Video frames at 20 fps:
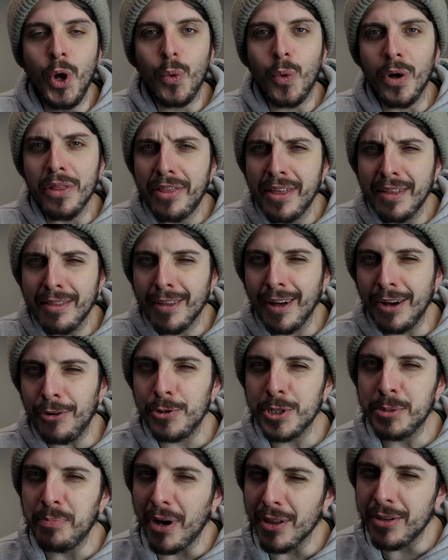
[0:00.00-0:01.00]
One thing that
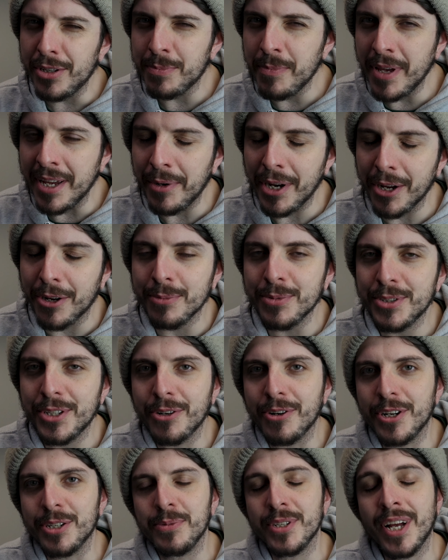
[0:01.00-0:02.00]
always bothers me when it comes to
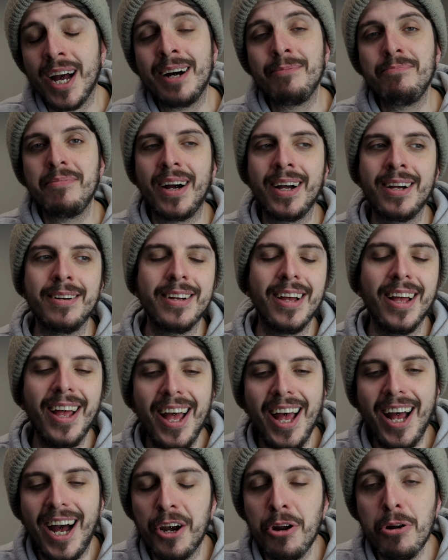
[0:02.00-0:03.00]
Christmas, I'm,
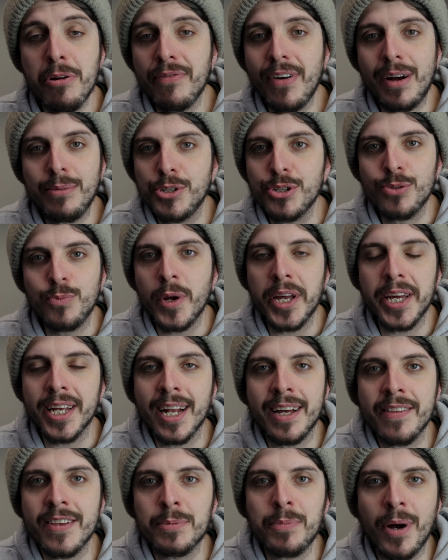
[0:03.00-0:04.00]
I don't know if I'm just weird
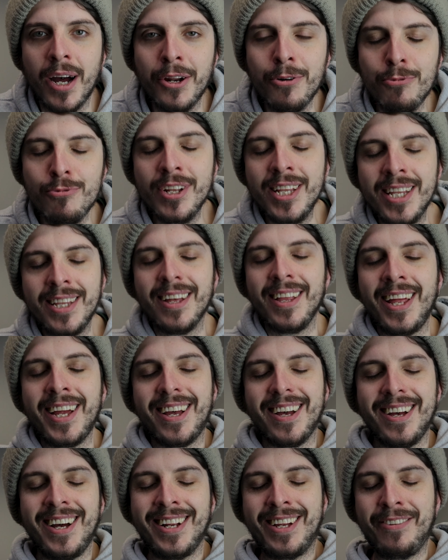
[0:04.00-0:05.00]
like this, but I don't really,
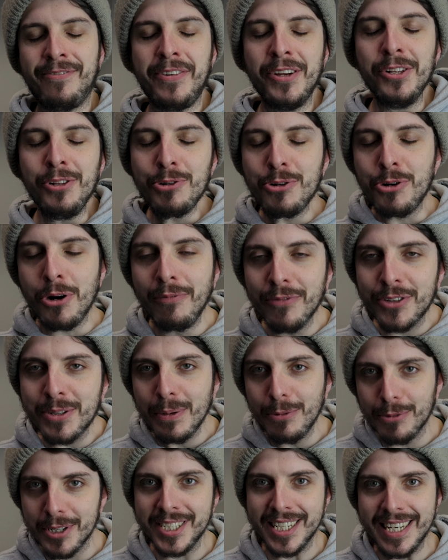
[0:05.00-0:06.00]
like, I feel
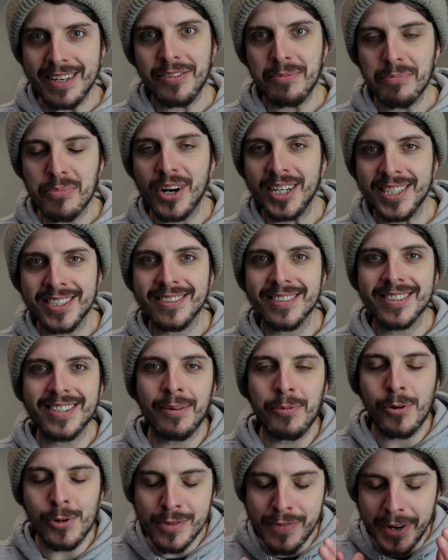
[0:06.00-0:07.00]
uncomfortable receiving presents.
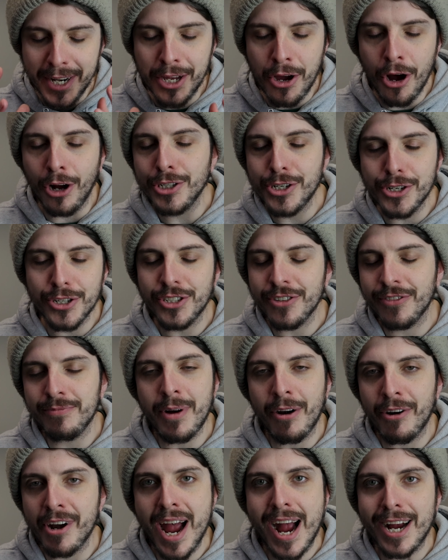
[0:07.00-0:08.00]
I'm always very conscious of
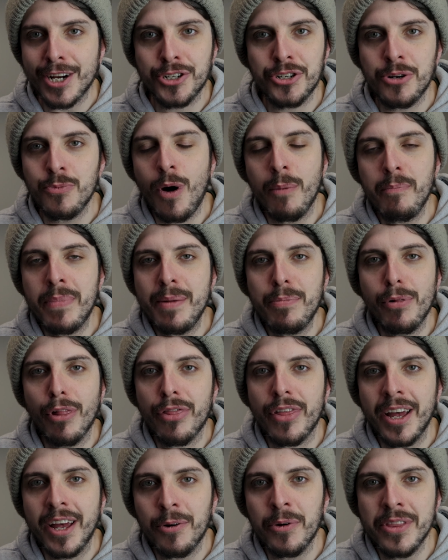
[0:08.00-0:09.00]
my reaction and what people
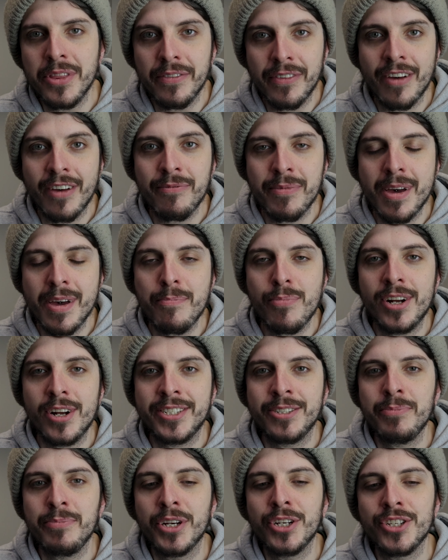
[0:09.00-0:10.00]
think when they've given me a
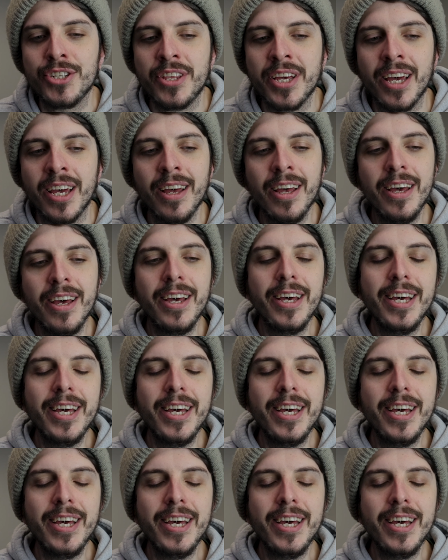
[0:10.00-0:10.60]
present, because I think